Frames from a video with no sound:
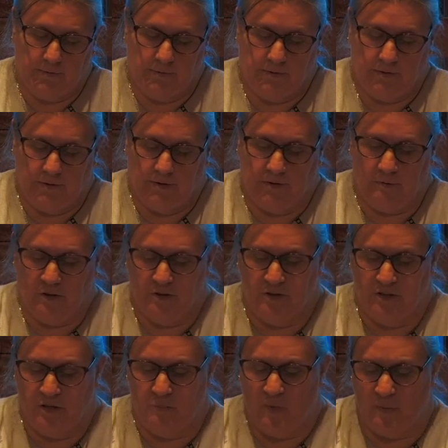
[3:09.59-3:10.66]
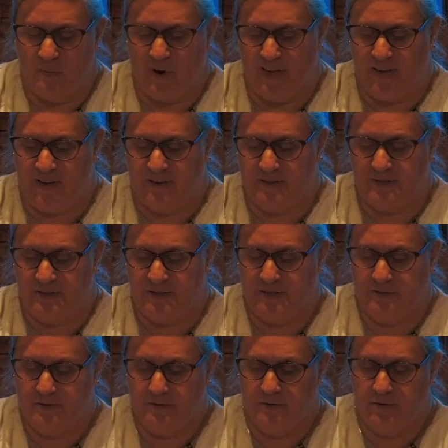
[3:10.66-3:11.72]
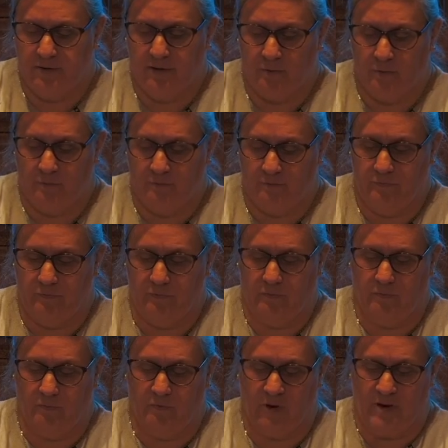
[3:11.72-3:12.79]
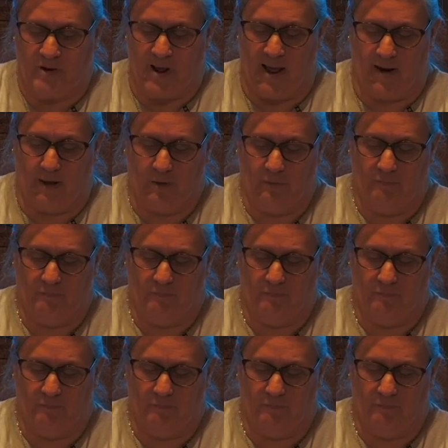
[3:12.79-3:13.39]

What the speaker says: And I'm going to do my blades in yellow.